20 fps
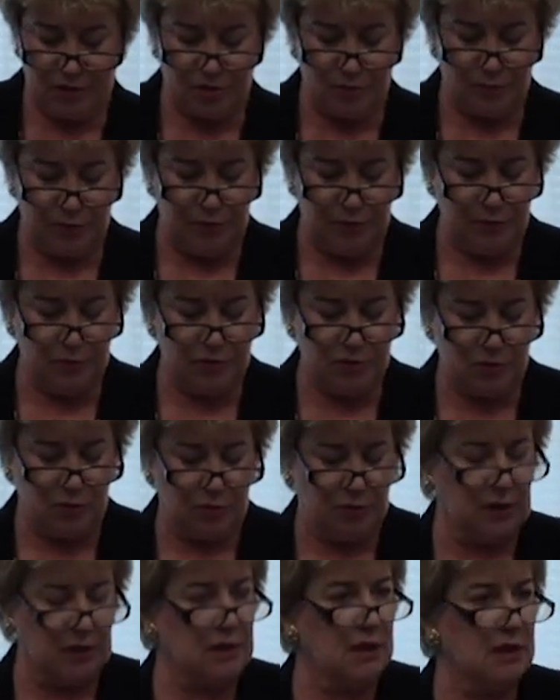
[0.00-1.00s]
is abused
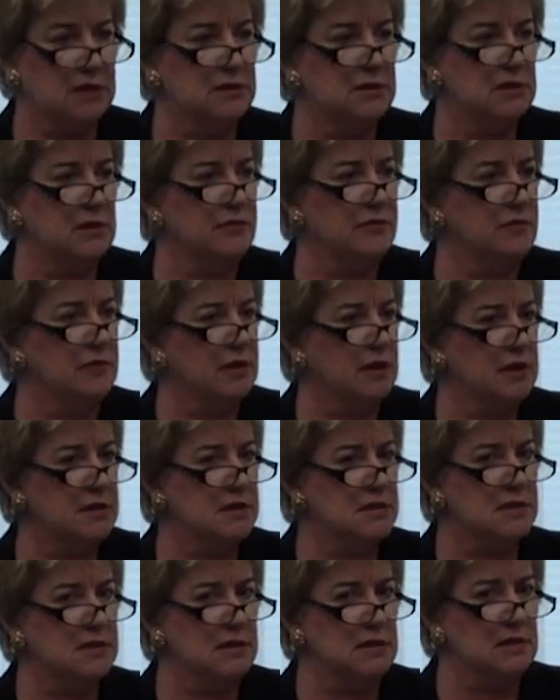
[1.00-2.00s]
or neglected in the
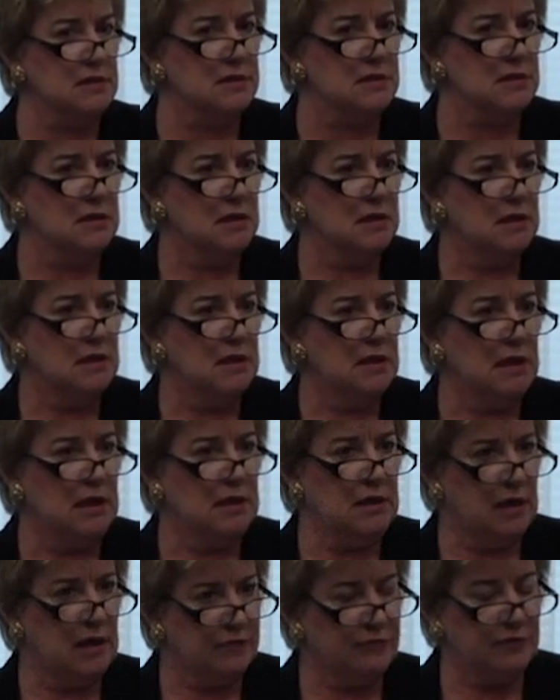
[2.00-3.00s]
United States,
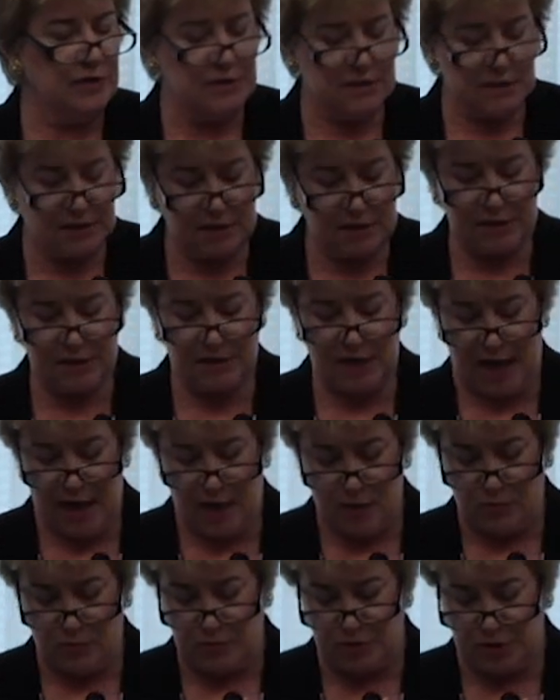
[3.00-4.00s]
and every 6
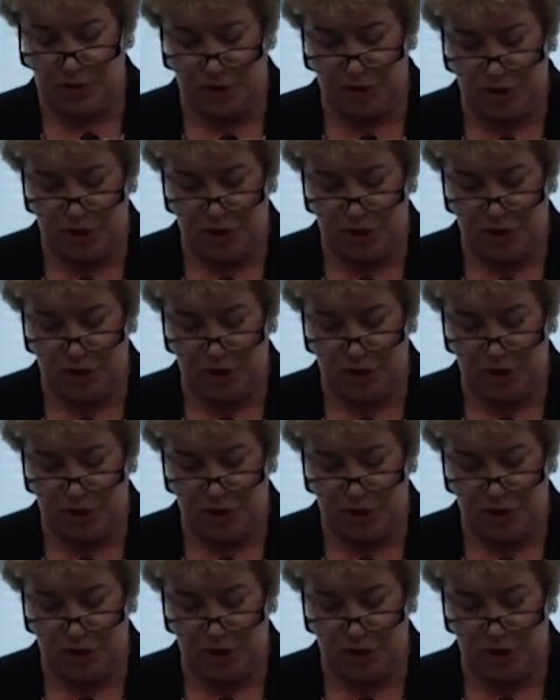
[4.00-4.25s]
hours, a